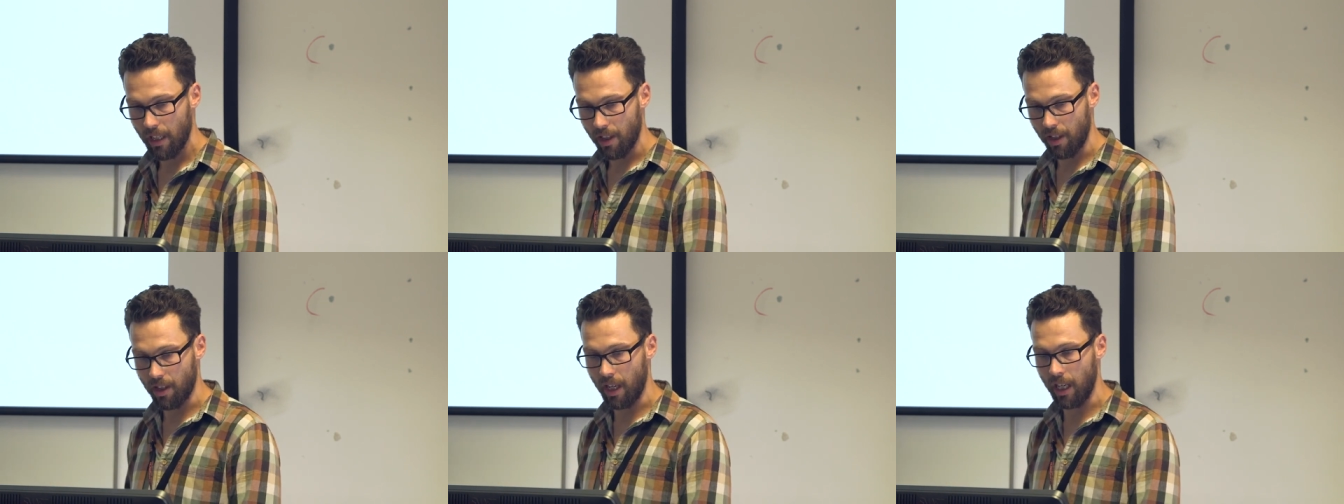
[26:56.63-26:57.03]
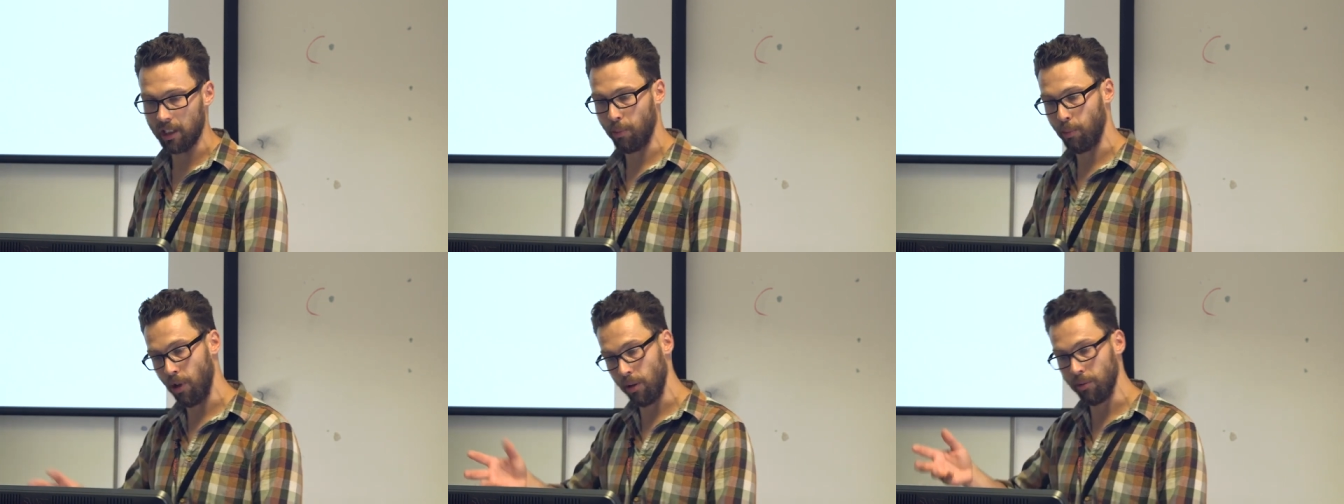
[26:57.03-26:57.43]
The
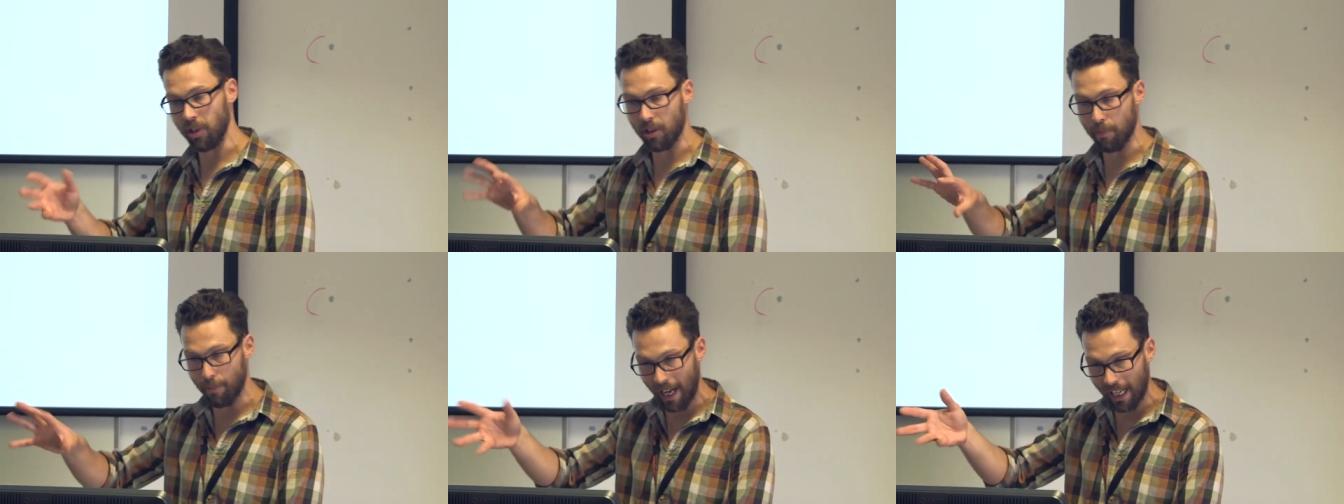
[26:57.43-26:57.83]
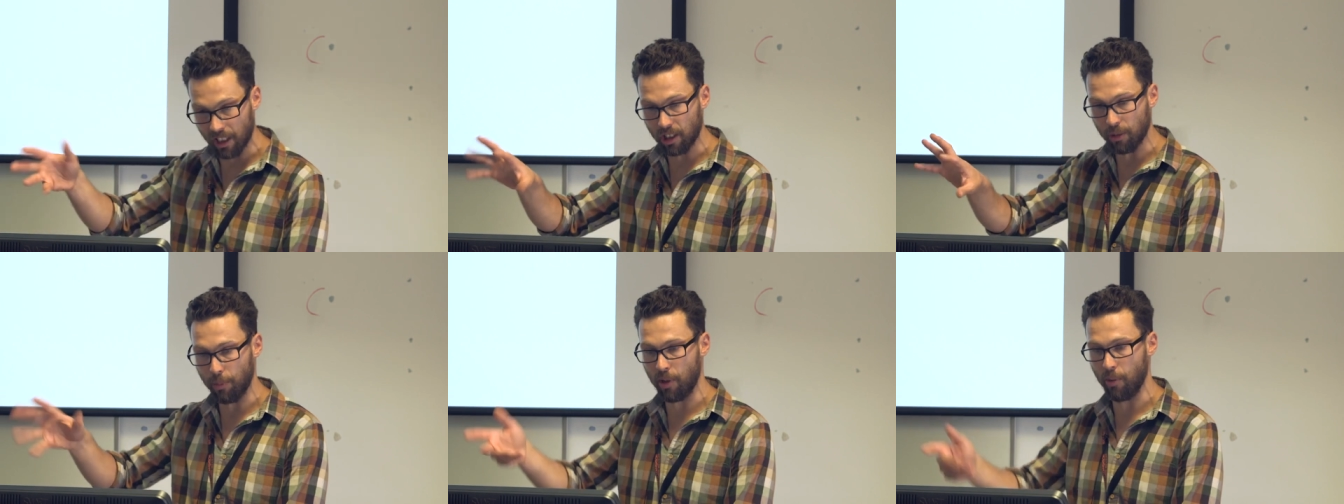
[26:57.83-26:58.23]
task probes this
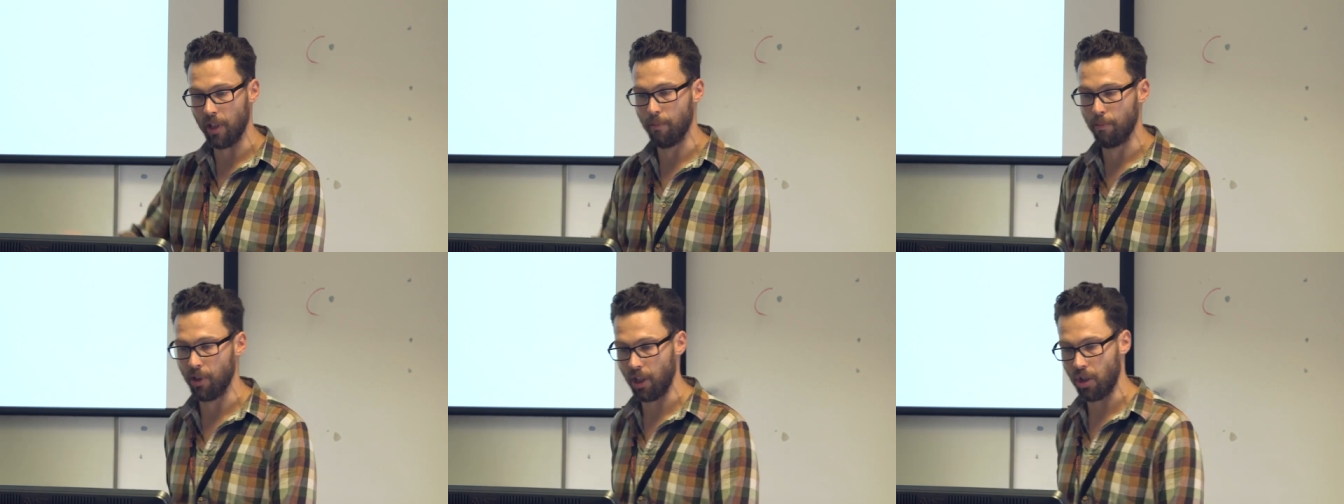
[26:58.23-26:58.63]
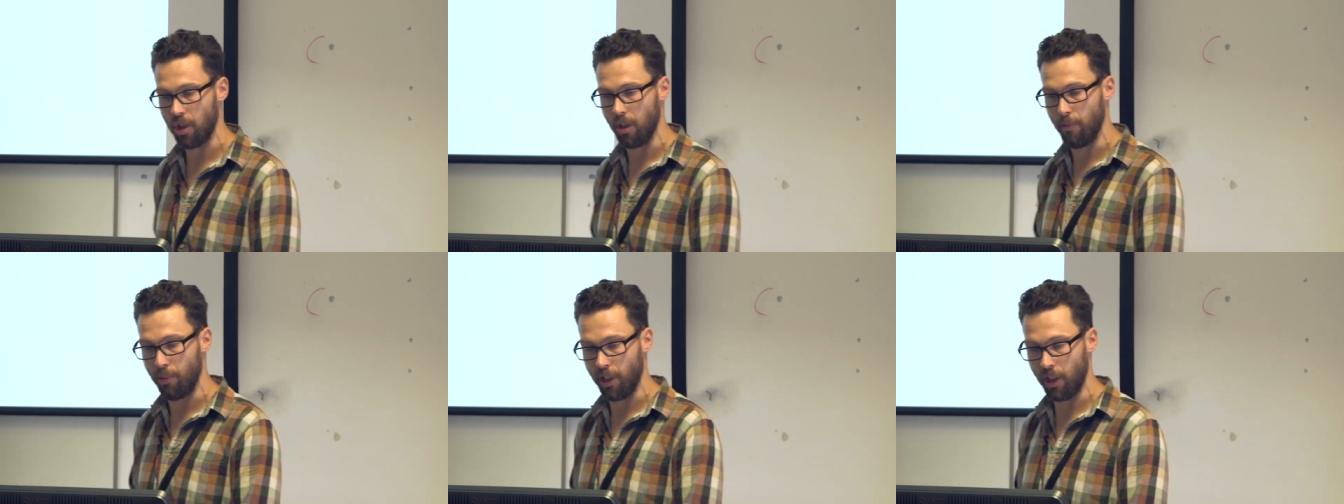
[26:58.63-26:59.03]
balance between
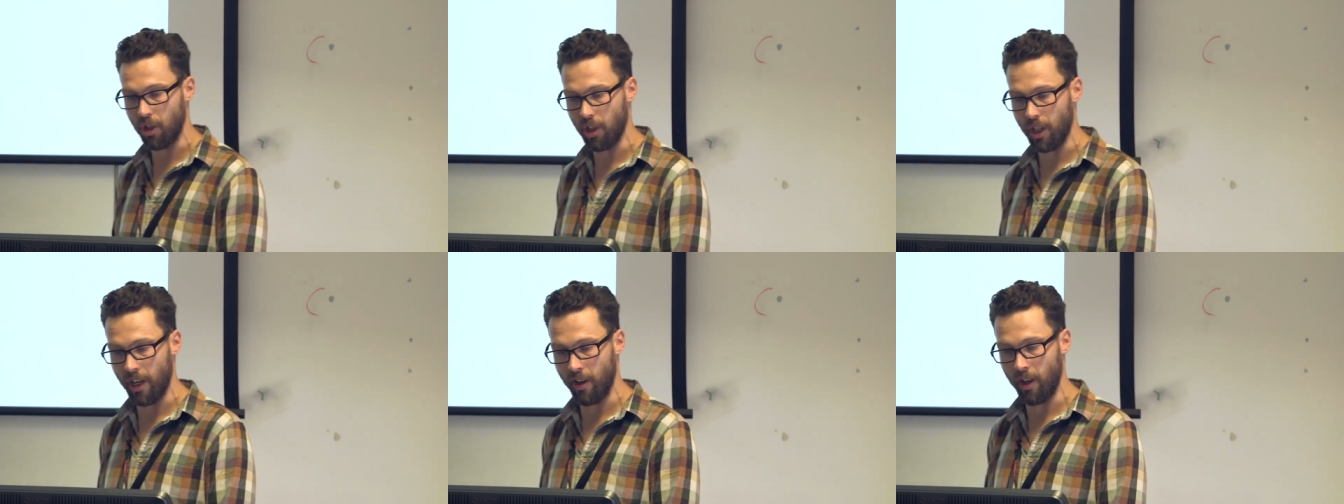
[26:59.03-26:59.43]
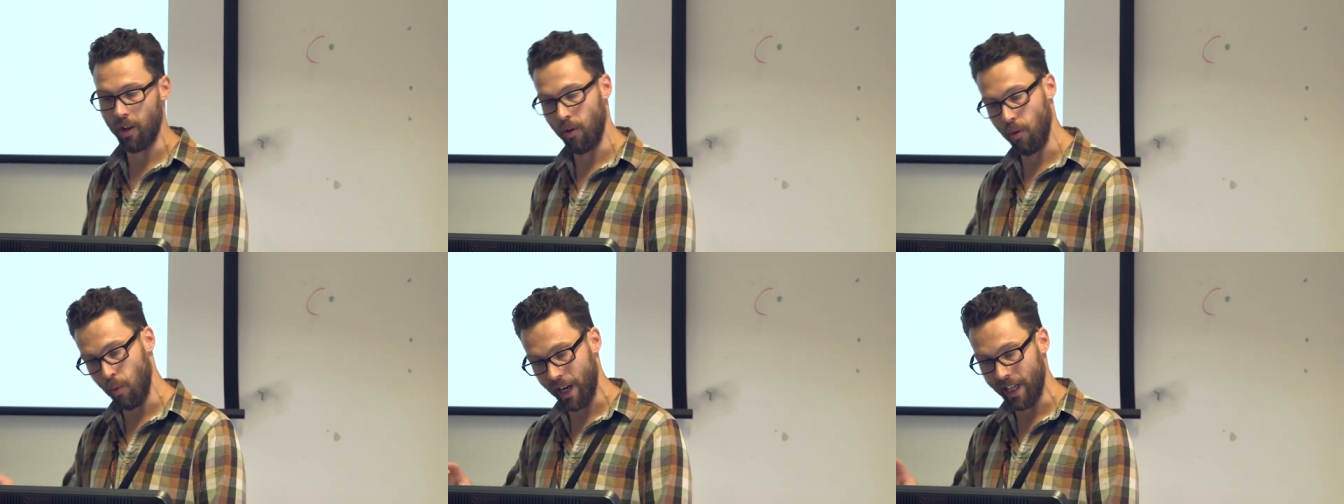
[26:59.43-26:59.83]
prediction and prediction error,
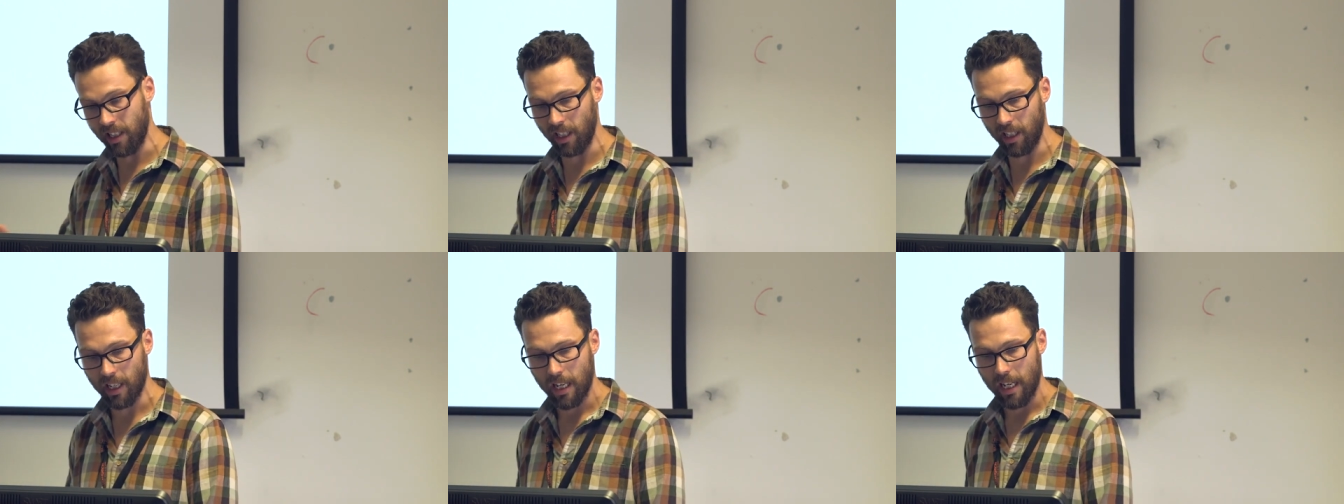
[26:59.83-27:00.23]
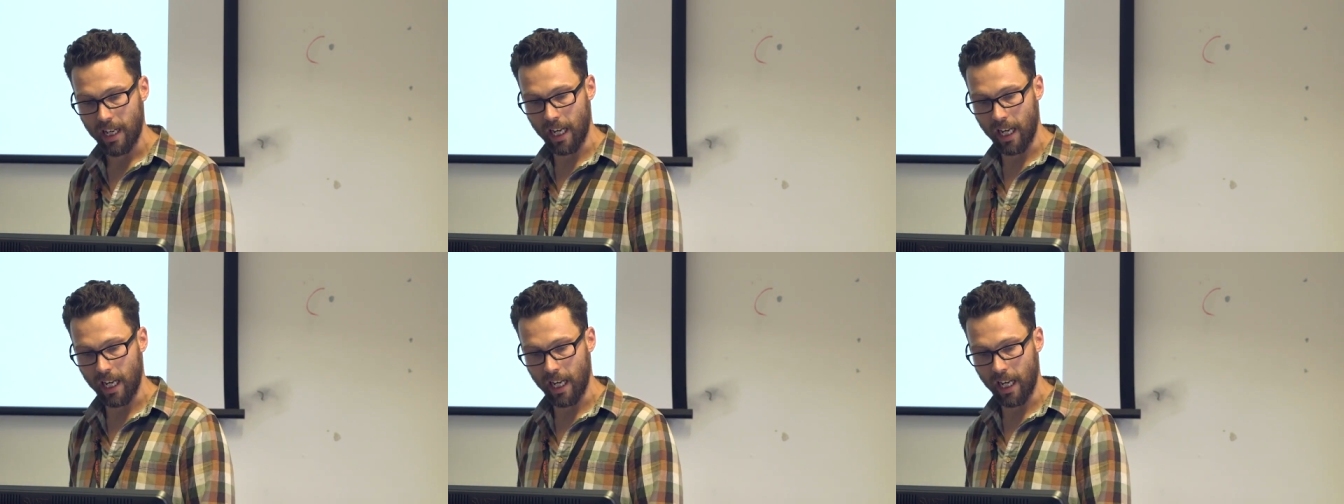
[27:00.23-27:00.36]
or weighting,